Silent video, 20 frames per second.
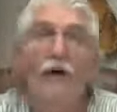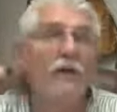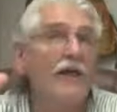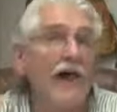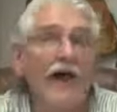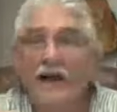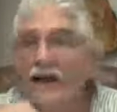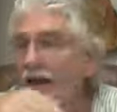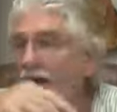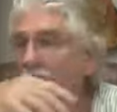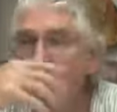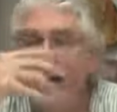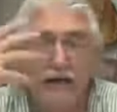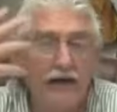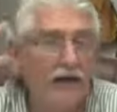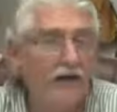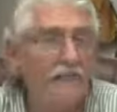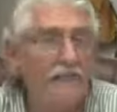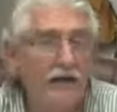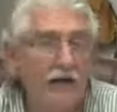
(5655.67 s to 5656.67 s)
Well, that can't
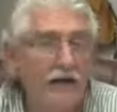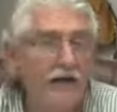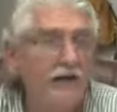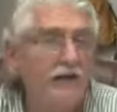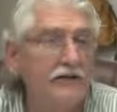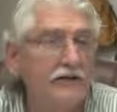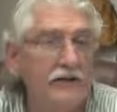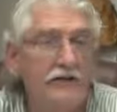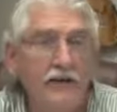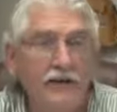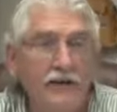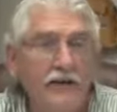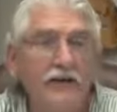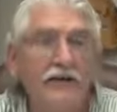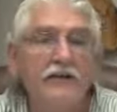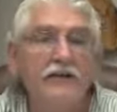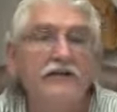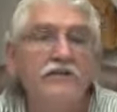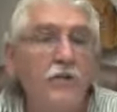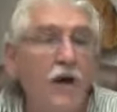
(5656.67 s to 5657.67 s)
come clean until the
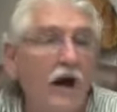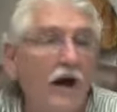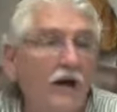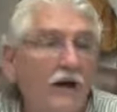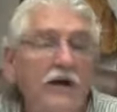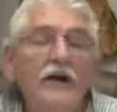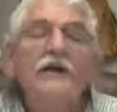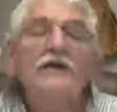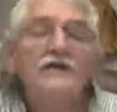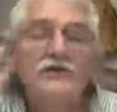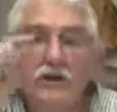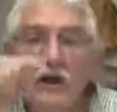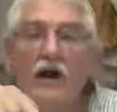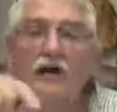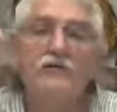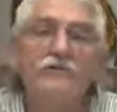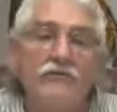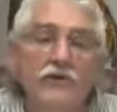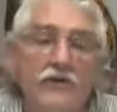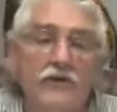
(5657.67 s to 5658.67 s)
kidneys what?
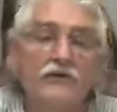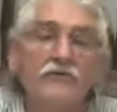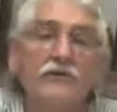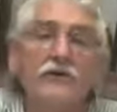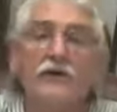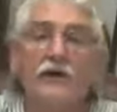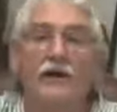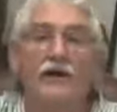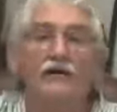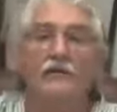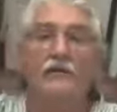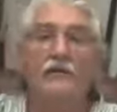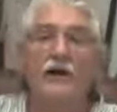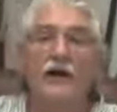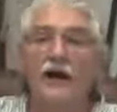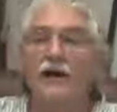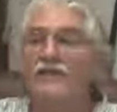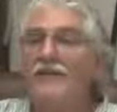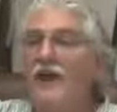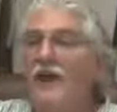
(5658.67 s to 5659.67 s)
Start filtering.
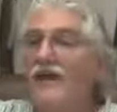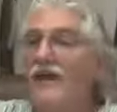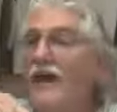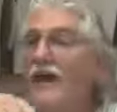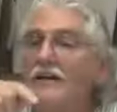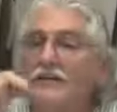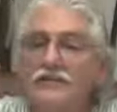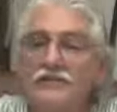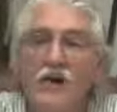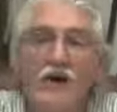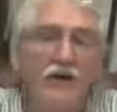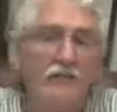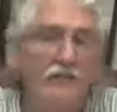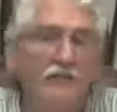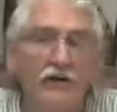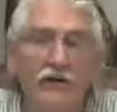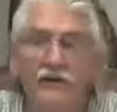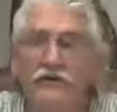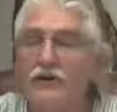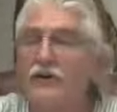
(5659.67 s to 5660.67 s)
And they can't start
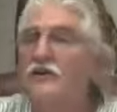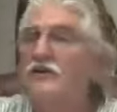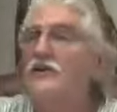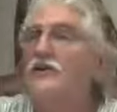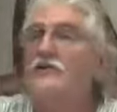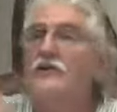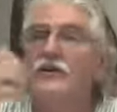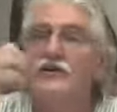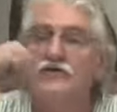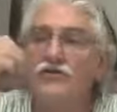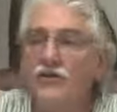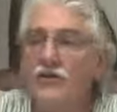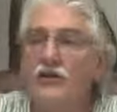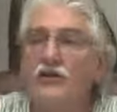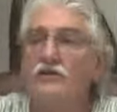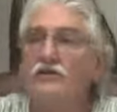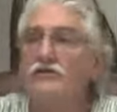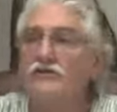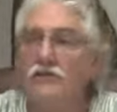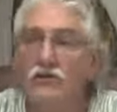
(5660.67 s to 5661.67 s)
filtering until the
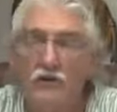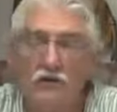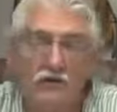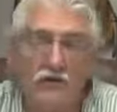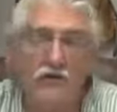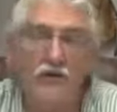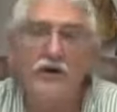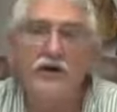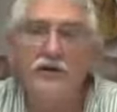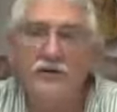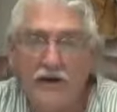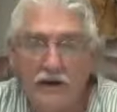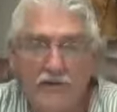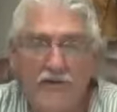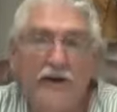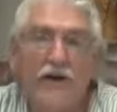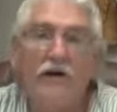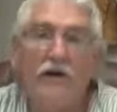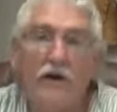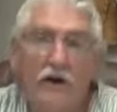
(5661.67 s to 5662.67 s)
adrenals will agree
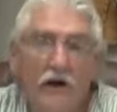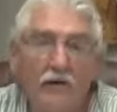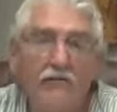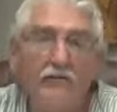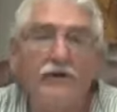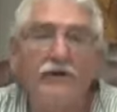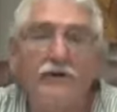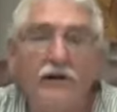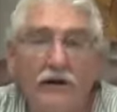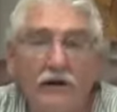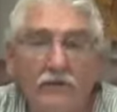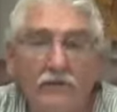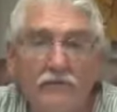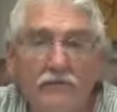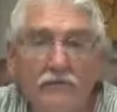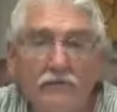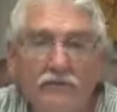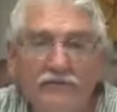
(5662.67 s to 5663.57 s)
that they'll help do it.